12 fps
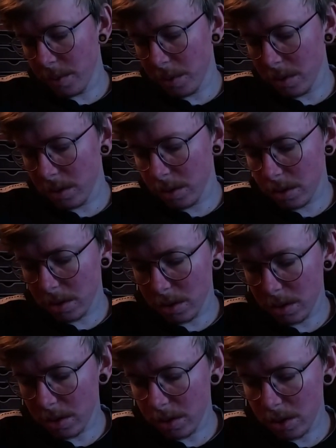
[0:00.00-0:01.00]
other ones.
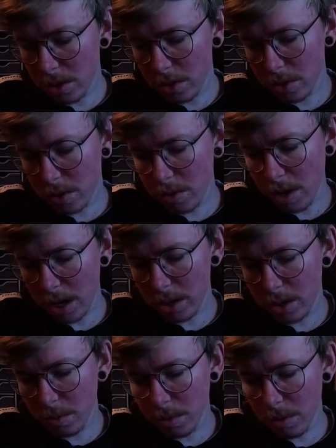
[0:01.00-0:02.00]

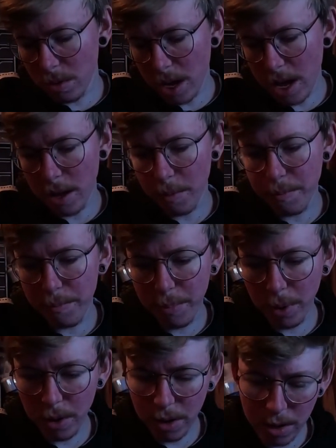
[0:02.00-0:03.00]
Scratch to all hell,
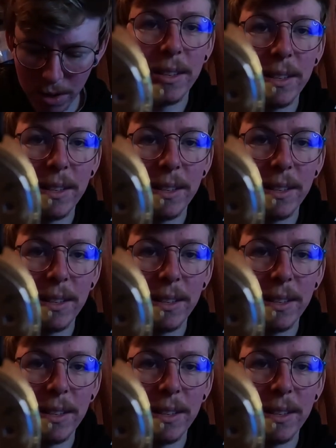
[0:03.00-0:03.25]
but